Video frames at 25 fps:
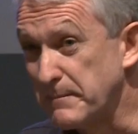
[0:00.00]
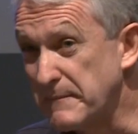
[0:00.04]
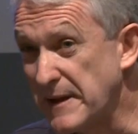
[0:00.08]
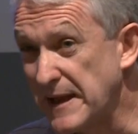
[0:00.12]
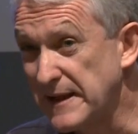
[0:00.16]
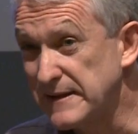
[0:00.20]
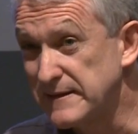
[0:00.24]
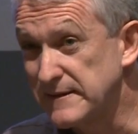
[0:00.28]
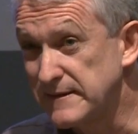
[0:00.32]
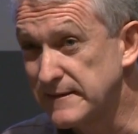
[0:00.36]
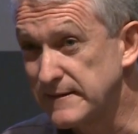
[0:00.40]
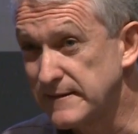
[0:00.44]

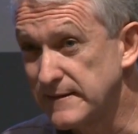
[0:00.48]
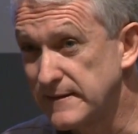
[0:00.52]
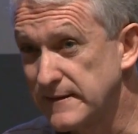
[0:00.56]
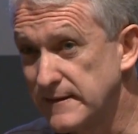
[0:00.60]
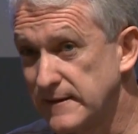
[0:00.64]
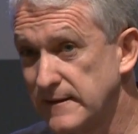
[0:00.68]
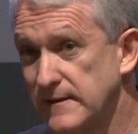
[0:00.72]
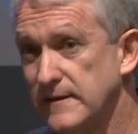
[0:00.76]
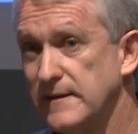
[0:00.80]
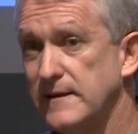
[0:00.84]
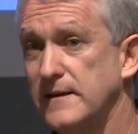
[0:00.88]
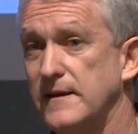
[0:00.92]
months,
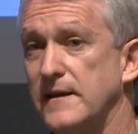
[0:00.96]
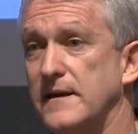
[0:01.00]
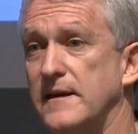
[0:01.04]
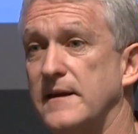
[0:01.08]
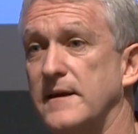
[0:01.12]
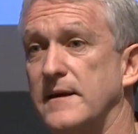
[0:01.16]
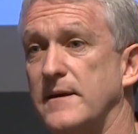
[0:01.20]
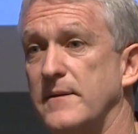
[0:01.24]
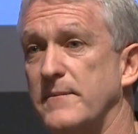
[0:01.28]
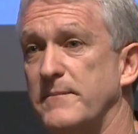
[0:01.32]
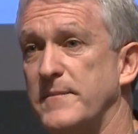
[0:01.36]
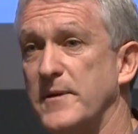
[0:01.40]

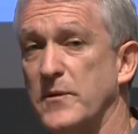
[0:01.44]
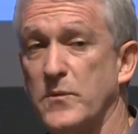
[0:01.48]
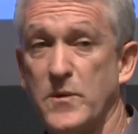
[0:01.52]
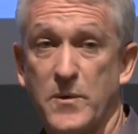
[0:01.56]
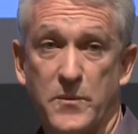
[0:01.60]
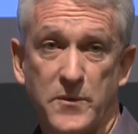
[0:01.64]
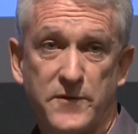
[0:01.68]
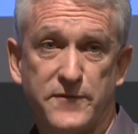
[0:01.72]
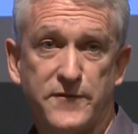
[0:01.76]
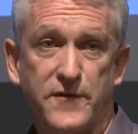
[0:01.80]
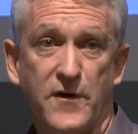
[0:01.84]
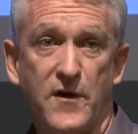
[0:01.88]
but what
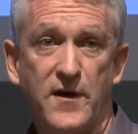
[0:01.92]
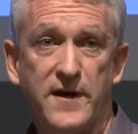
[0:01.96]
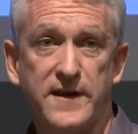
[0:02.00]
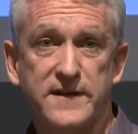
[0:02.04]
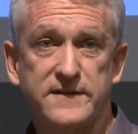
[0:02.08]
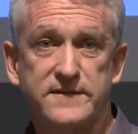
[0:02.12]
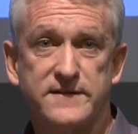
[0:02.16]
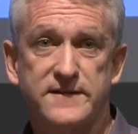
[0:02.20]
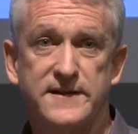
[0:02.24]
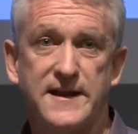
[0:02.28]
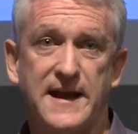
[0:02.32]
we're finding is it's